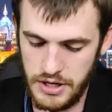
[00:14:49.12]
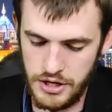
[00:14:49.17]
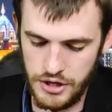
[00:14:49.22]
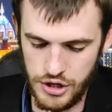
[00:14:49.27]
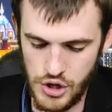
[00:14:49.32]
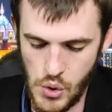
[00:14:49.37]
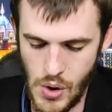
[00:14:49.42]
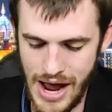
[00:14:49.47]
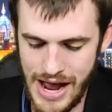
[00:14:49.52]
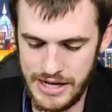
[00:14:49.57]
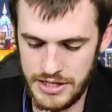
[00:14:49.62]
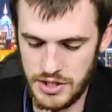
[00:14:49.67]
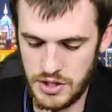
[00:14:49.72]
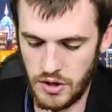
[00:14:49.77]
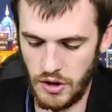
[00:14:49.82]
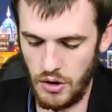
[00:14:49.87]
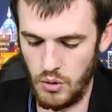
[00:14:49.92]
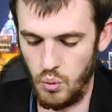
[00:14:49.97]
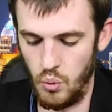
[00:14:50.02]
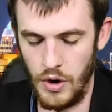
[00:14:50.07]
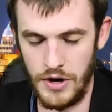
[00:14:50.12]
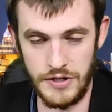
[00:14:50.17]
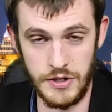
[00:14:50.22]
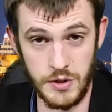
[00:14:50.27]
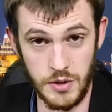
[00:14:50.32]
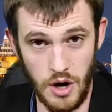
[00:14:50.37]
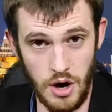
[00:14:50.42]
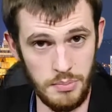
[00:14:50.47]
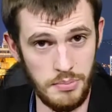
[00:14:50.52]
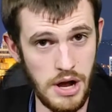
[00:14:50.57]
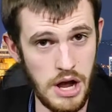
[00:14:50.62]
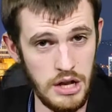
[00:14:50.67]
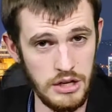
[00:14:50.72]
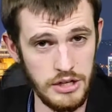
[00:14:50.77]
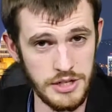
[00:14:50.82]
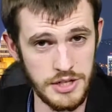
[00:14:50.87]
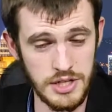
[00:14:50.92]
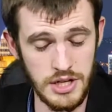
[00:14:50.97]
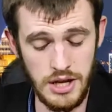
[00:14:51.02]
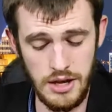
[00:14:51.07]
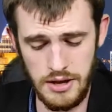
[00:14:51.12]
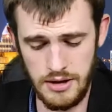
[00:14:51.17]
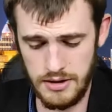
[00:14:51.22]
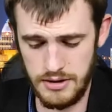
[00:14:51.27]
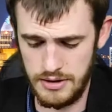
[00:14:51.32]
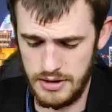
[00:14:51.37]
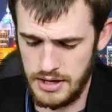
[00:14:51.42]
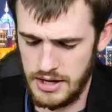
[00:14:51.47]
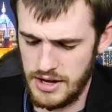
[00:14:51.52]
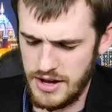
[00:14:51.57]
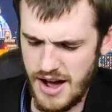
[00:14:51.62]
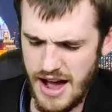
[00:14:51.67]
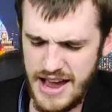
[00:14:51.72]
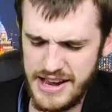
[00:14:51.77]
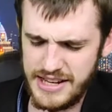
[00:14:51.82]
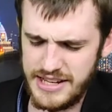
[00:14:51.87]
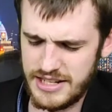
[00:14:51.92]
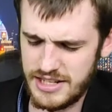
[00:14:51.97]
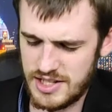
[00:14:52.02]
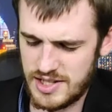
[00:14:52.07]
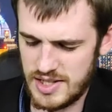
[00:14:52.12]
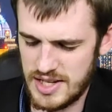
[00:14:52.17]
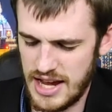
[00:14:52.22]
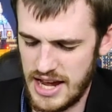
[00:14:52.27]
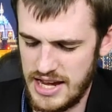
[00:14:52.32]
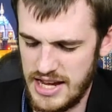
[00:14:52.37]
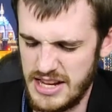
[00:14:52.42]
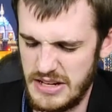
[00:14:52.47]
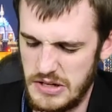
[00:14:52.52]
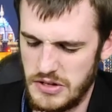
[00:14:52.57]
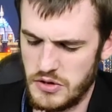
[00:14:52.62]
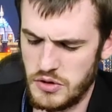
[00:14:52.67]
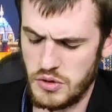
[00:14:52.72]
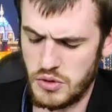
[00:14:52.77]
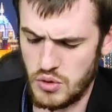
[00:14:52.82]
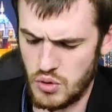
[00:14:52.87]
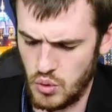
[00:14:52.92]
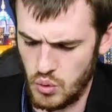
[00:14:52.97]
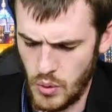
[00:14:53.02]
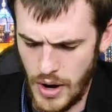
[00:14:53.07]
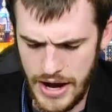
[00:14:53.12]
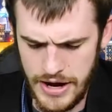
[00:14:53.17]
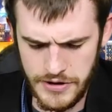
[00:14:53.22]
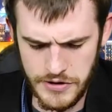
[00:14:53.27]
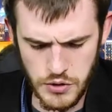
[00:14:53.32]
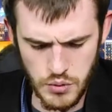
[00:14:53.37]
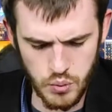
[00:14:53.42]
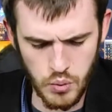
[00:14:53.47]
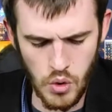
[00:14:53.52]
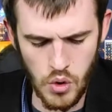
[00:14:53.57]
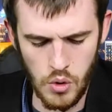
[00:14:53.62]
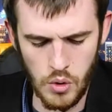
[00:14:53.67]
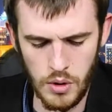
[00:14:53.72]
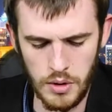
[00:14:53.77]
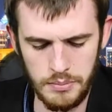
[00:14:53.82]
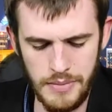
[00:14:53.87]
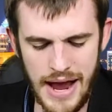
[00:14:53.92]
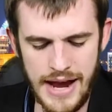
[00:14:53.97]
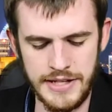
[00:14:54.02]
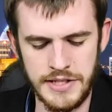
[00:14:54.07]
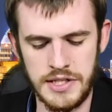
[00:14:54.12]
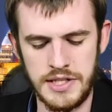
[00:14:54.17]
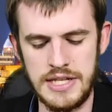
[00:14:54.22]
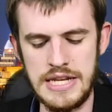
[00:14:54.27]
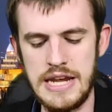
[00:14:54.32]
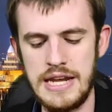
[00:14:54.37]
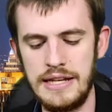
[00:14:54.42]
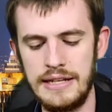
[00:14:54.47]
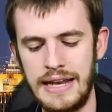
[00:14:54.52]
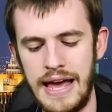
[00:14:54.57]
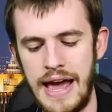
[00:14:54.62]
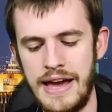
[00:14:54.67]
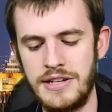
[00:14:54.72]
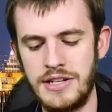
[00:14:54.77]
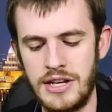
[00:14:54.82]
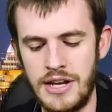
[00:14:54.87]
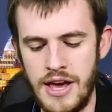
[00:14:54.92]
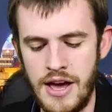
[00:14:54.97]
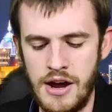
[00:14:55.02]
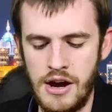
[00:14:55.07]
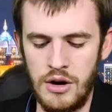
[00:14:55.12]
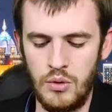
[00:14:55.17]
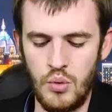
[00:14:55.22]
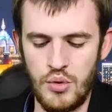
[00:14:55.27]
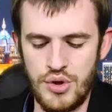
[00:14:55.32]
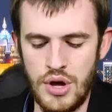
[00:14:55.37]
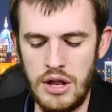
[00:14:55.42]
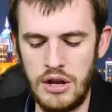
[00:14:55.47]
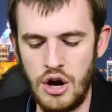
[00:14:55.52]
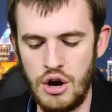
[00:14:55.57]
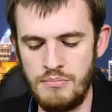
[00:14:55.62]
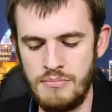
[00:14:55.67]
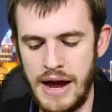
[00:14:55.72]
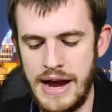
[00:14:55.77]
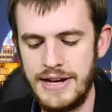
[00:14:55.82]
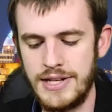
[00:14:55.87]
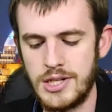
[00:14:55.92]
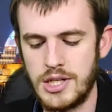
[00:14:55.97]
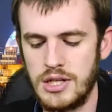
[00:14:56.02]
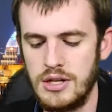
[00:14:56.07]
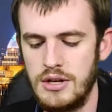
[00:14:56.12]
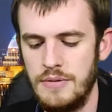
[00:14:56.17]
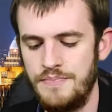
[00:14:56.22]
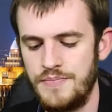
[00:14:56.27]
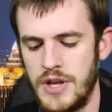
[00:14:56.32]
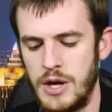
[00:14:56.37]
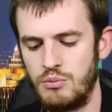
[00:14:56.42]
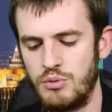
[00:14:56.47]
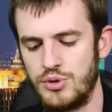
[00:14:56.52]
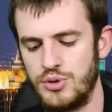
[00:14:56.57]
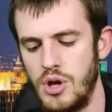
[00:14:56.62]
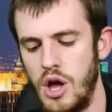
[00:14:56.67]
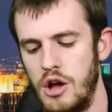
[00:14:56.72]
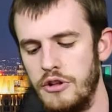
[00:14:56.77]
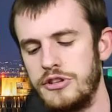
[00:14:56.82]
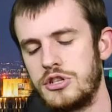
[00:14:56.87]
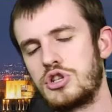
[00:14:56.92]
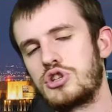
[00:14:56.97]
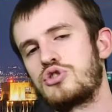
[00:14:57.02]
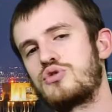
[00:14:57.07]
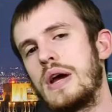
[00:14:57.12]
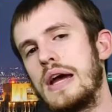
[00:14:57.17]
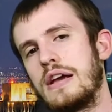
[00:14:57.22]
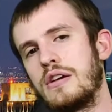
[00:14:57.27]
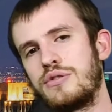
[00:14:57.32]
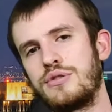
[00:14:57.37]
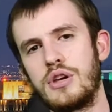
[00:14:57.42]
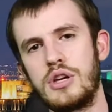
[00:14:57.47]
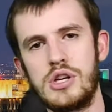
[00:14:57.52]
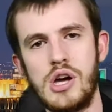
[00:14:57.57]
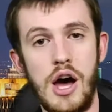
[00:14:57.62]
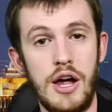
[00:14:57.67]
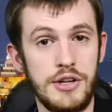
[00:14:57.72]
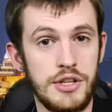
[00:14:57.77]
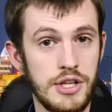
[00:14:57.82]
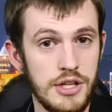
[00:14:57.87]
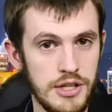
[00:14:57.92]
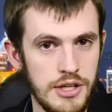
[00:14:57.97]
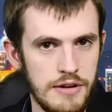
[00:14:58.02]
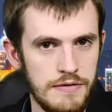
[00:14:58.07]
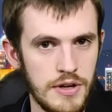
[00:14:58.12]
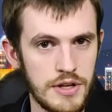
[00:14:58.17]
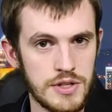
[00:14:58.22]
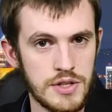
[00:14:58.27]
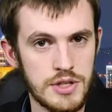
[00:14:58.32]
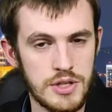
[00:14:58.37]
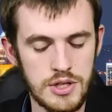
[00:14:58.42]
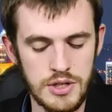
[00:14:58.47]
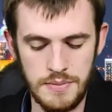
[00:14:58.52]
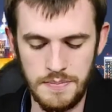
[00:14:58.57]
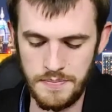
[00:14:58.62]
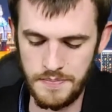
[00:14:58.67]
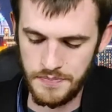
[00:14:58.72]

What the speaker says: You ask, what is our policy? I can say it is to wage war by sea, land, and air with all our might and with all the strength that God can give us.